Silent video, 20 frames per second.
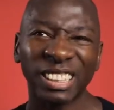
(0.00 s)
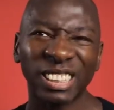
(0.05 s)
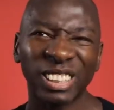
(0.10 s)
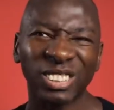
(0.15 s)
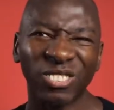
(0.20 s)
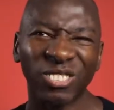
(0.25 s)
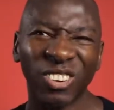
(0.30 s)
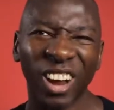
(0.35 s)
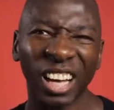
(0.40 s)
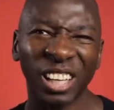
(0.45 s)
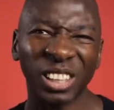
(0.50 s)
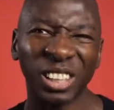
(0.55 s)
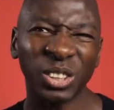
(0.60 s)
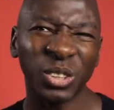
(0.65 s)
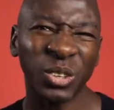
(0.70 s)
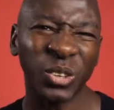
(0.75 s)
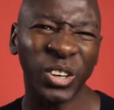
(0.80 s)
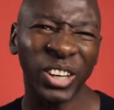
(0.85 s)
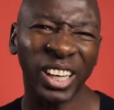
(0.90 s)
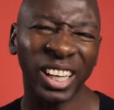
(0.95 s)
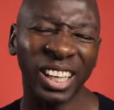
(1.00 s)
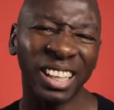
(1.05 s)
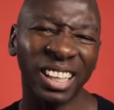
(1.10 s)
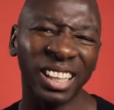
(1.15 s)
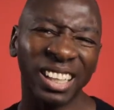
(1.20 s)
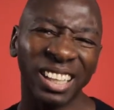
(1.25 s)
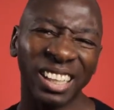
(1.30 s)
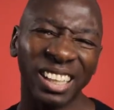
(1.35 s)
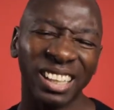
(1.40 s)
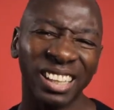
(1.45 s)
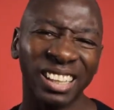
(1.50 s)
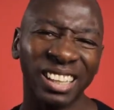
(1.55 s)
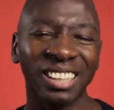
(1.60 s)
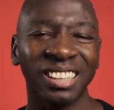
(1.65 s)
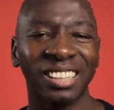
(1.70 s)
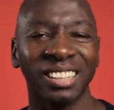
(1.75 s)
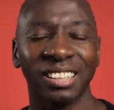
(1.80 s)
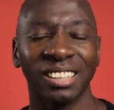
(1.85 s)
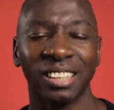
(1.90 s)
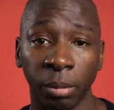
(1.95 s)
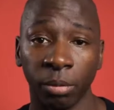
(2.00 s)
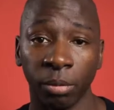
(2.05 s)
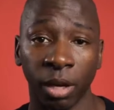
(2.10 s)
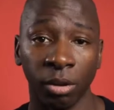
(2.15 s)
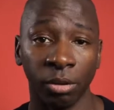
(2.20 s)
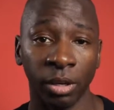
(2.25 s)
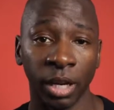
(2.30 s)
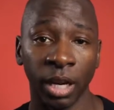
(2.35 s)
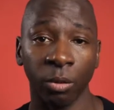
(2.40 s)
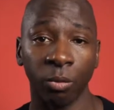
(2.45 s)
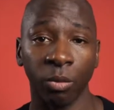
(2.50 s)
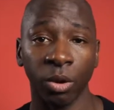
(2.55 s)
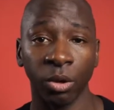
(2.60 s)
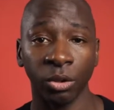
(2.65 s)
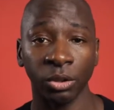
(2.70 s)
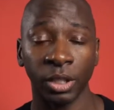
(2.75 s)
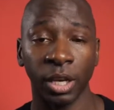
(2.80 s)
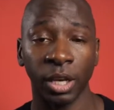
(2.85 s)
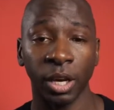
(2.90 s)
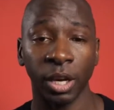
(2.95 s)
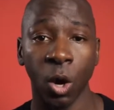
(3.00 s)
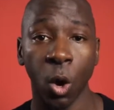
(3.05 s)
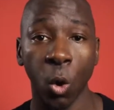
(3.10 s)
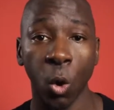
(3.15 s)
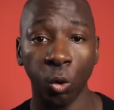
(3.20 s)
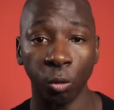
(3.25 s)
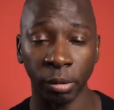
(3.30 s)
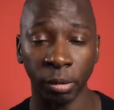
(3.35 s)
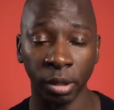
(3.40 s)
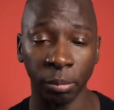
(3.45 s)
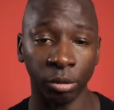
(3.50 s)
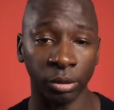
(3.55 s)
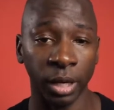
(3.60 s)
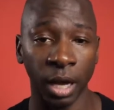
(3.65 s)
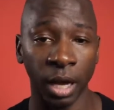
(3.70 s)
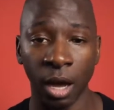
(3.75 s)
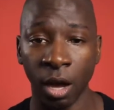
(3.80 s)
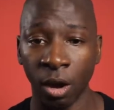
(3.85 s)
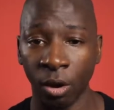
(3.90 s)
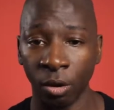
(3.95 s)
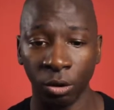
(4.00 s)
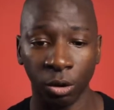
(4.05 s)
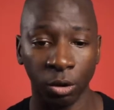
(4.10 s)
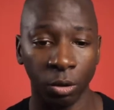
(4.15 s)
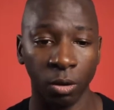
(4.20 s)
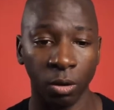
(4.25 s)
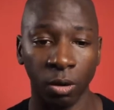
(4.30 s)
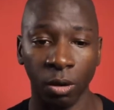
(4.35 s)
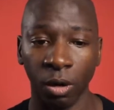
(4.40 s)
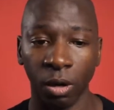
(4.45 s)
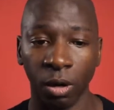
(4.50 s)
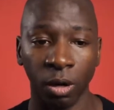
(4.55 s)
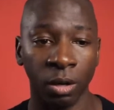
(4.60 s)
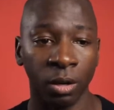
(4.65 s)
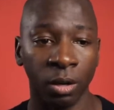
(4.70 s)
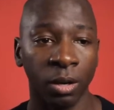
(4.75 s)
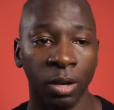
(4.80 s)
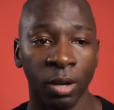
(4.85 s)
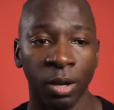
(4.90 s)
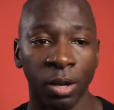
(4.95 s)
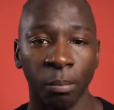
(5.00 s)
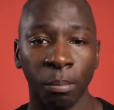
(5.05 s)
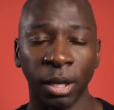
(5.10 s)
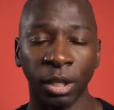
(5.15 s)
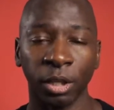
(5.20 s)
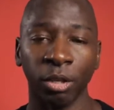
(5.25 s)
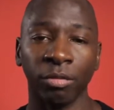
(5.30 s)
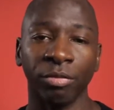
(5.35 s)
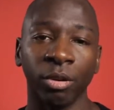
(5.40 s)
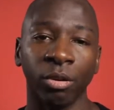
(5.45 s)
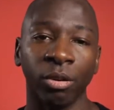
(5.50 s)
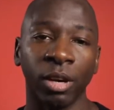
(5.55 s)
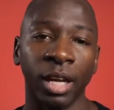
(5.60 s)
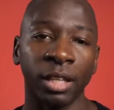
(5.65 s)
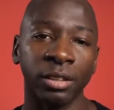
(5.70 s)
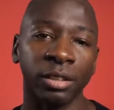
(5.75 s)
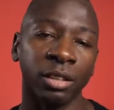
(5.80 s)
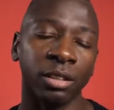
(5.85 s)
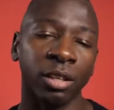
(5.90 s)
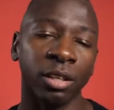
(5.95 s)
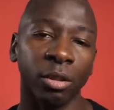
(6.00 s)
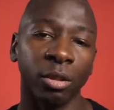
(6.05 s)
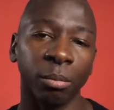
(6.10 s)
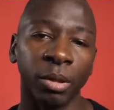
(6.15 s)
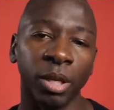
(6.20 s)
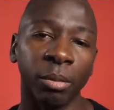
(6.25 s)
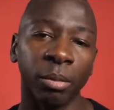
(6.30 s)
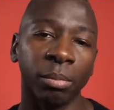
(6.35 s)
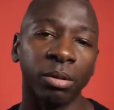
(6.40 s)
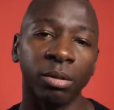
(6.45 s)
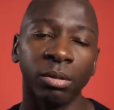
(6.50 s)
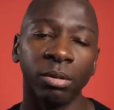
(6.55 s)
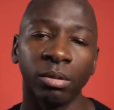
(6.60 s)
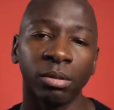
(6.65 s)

Derogatory. People, I don't like words that hold people down or make you feel less than other people.